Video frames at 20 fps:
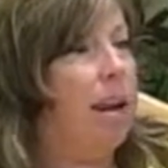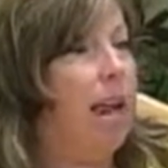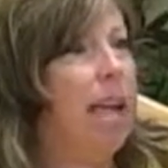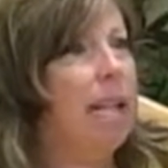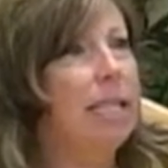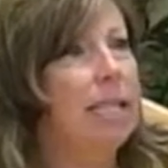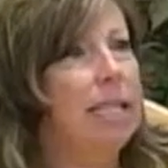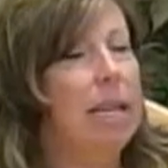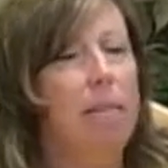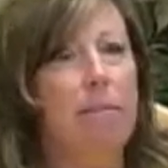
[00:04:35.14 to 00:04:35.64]

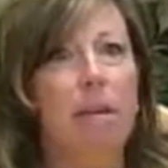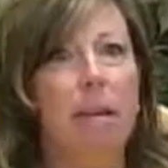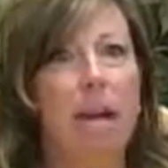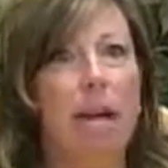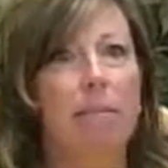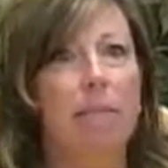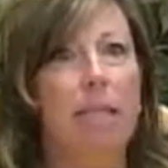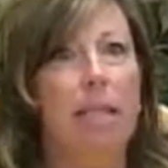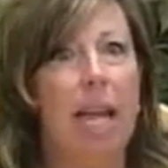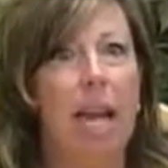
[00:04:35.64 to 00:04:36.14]
And
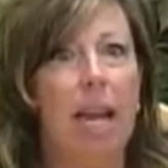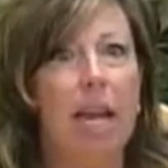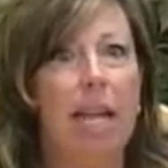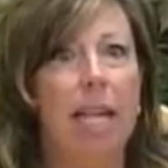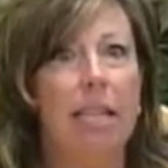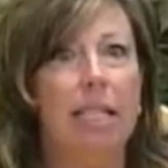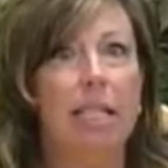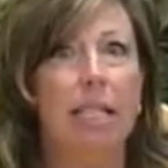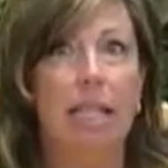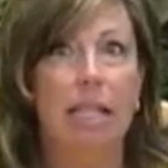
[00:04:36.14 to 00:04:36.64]
sometimes that
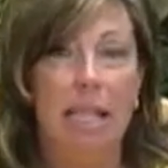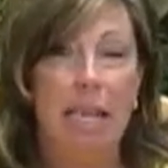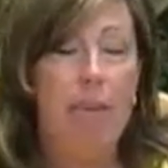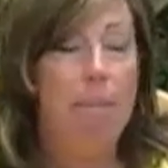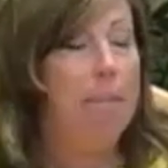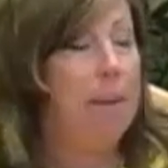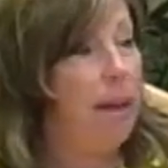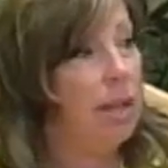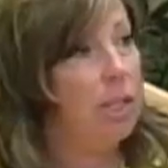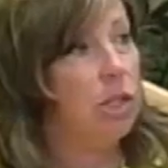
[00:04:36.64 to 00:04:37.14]
is the
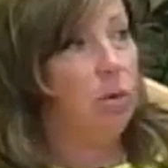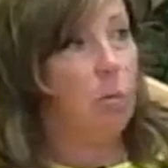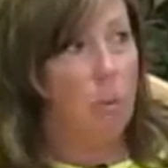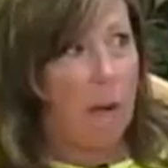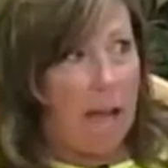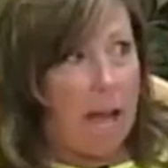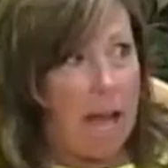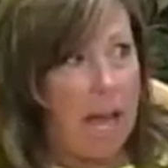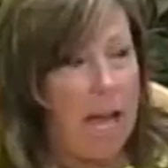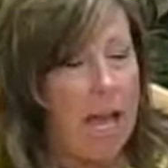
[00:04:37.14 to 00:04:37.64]
best
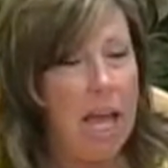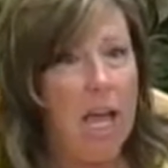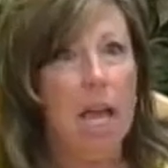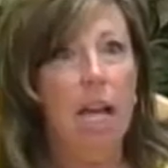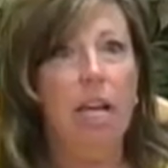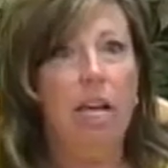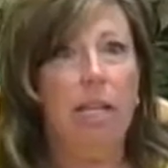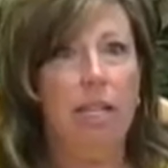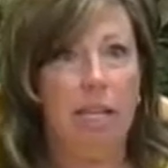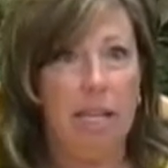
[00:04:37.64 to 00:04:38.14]
way
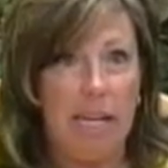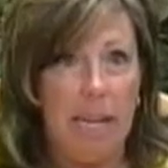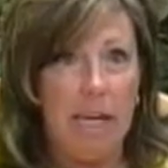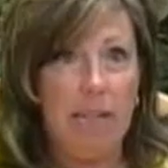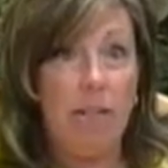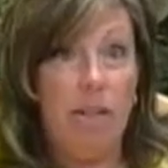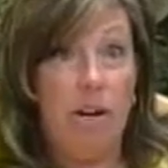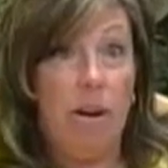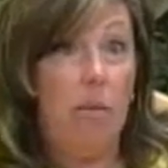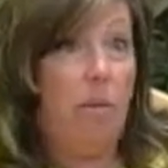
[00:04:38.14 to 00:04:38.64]
to
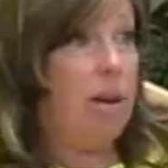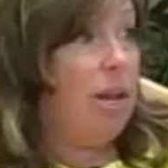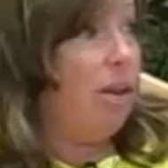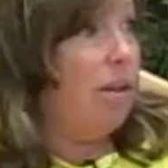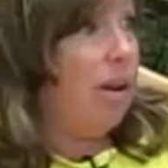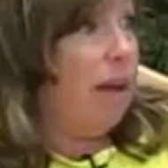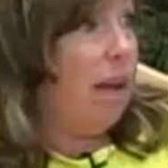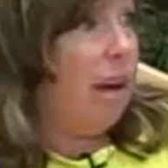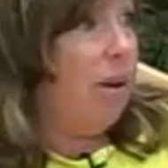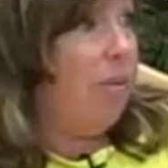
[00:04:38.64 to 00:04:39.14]
get to know what
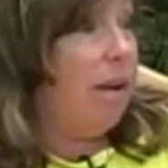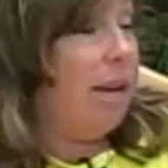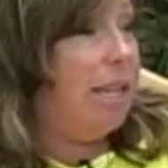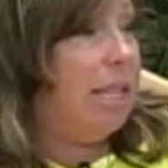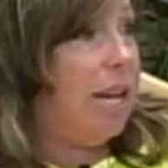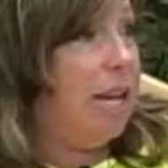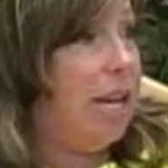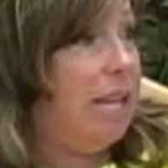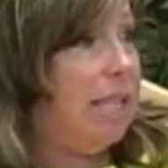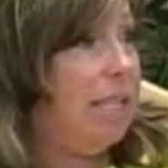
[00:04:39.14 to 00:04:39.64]
United Way
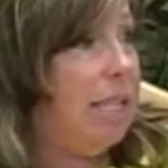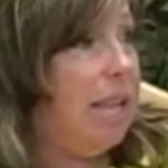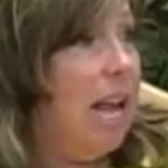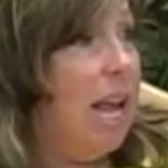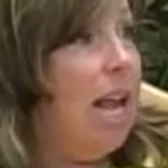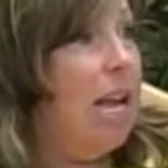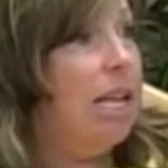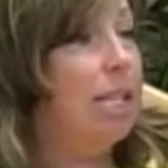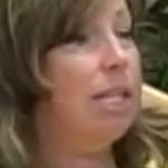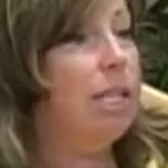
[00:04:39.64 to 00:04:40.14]
does.
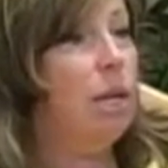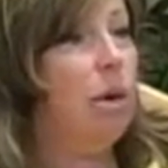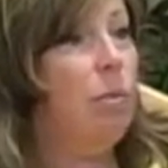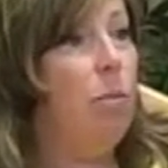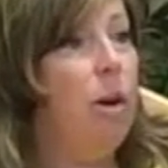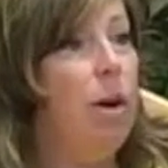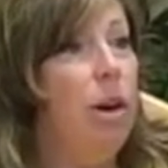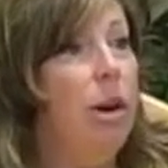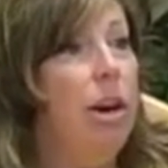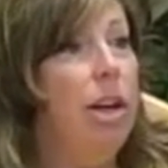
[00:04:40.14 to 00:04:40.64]
So
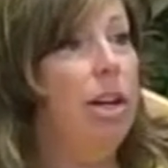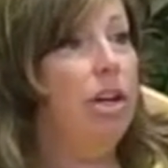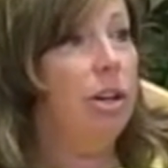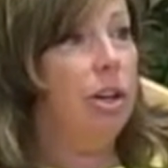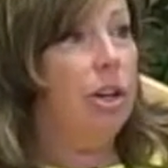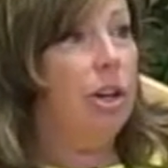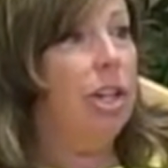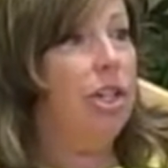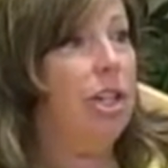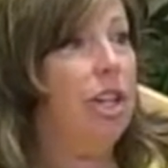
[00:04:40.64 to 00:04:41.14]
we're
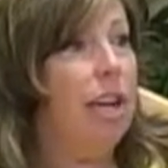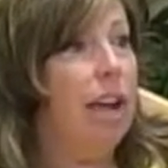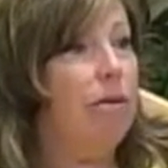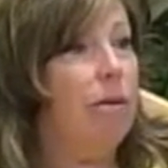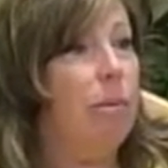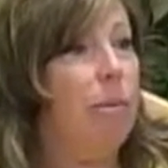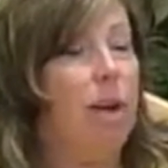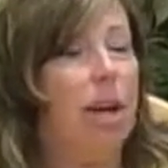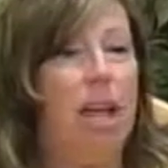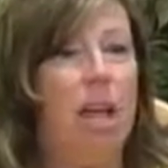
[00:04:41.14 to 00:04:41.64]
encouraging
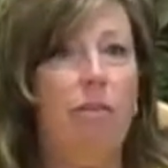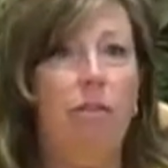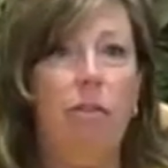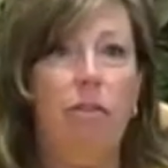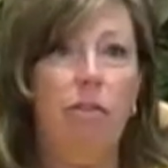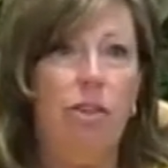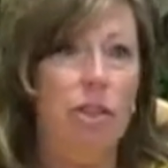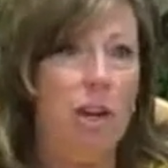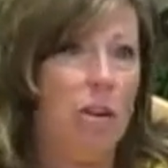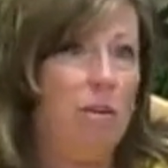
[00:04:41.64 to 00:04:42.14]
everyone, if
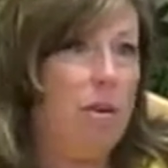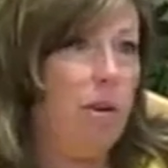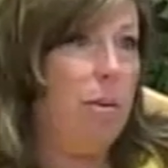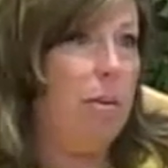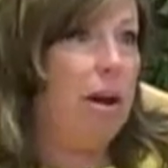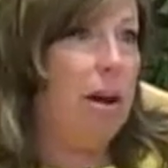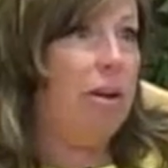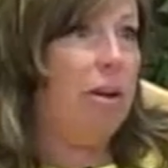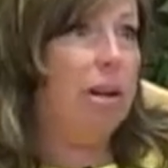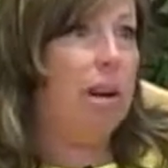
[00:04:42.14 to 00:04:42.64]
you don't know
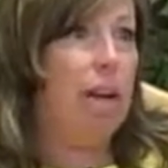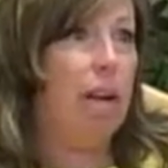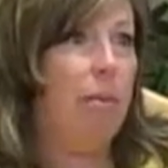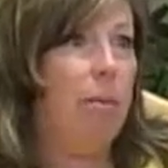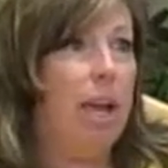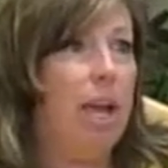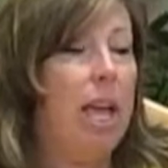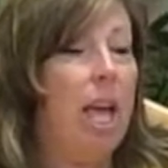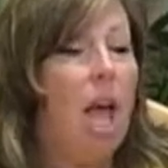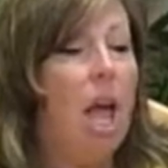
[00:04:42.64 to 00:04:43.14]
about
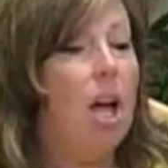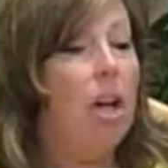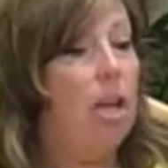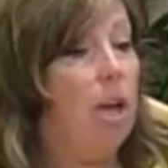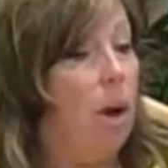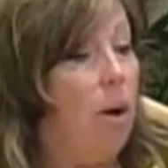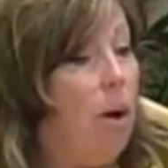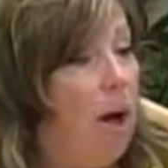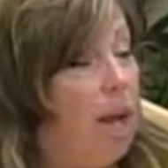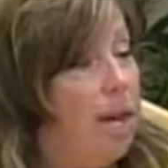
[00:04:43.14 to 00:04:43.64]
United Way,
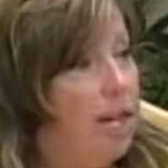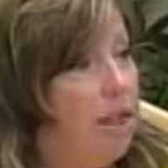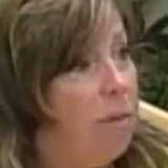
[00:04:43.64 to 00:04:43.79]
go onto the